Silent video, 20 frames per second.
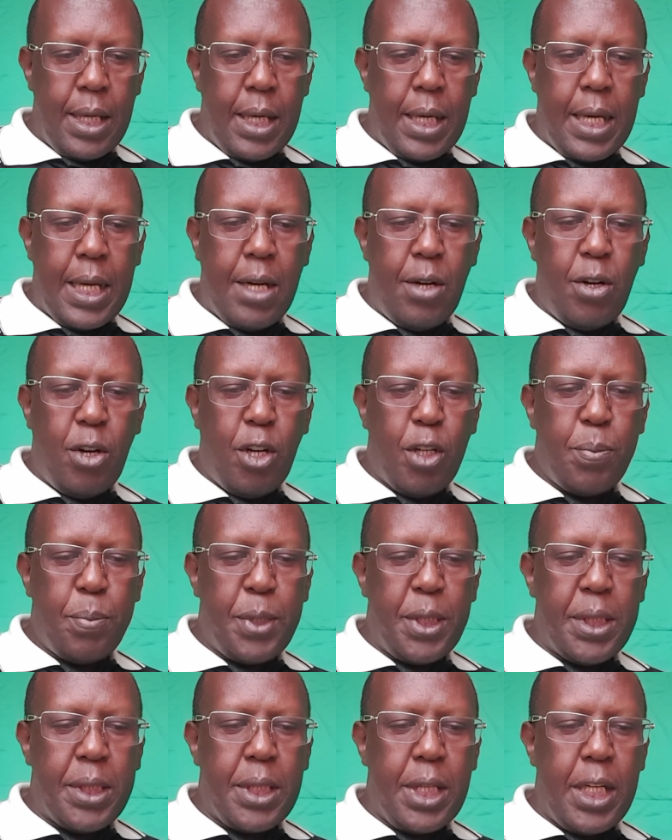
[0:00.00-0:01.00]
and not
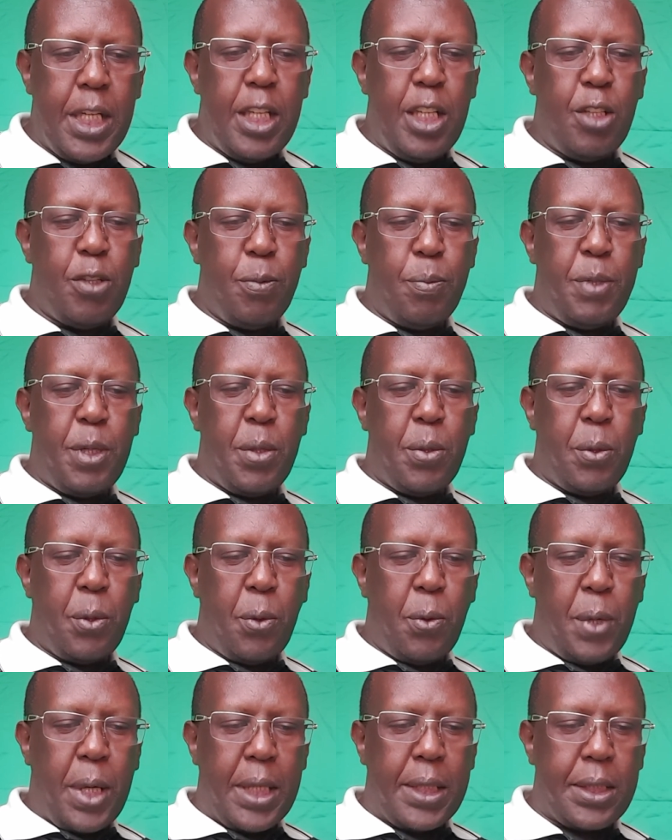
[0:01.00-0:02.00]
pretending to be
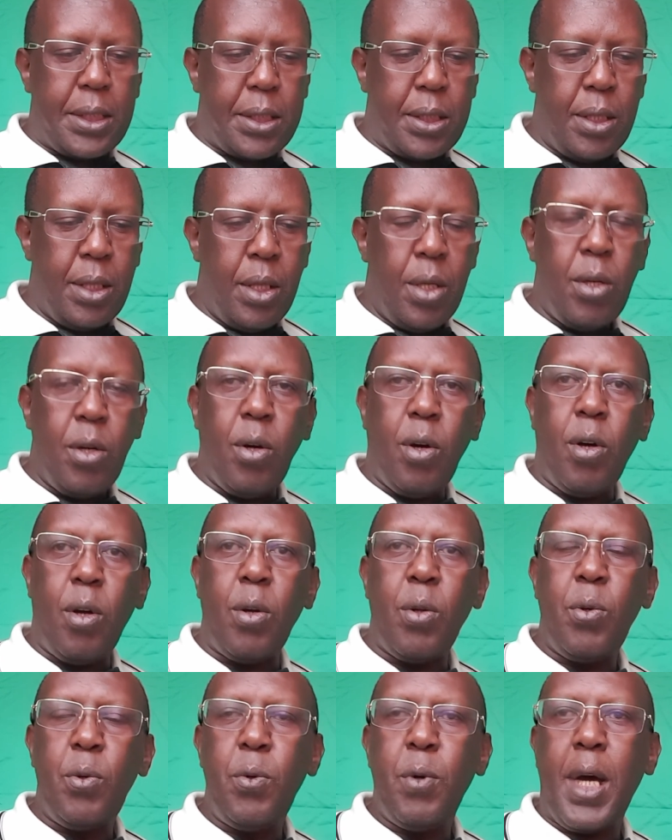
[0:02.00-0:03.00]
what or
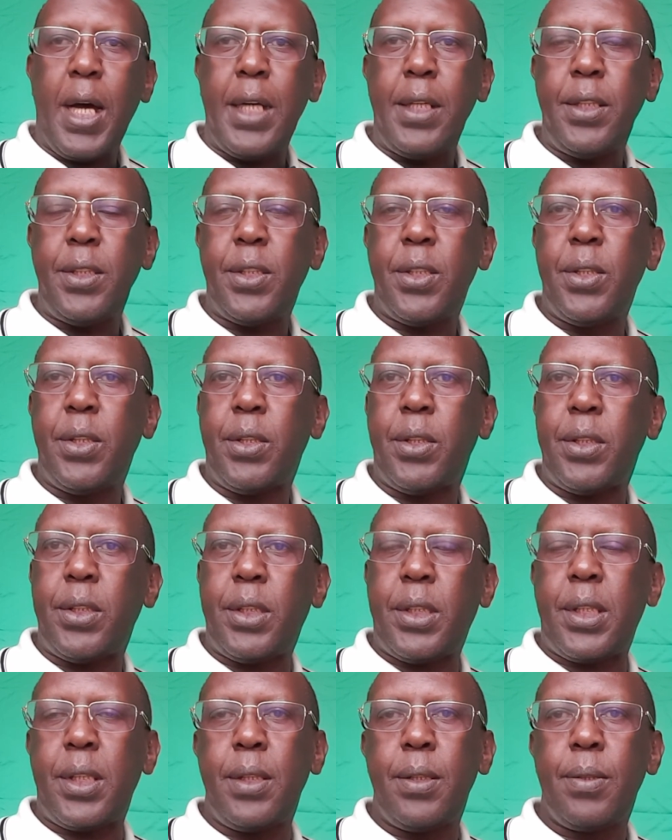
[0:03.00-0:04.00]
who one is
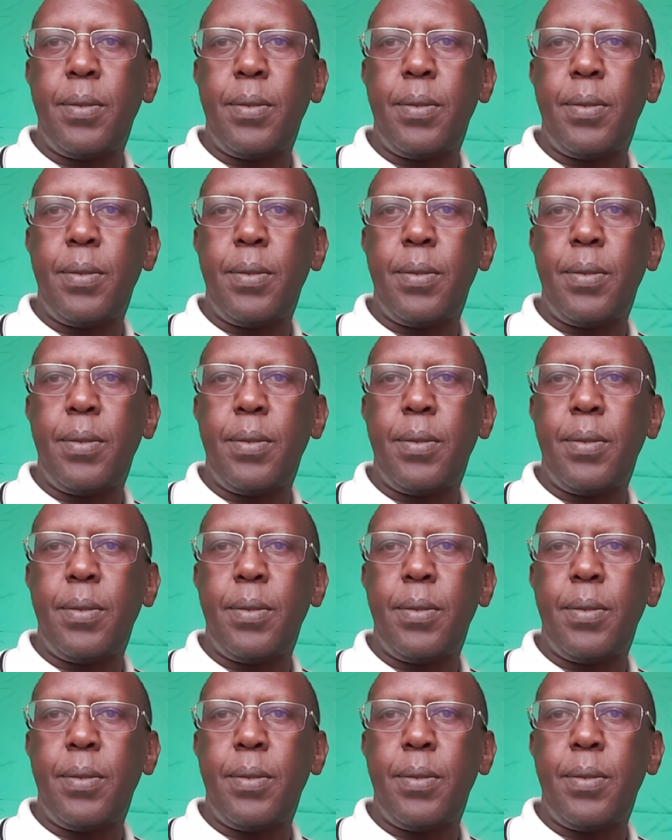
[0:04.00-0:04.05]
not.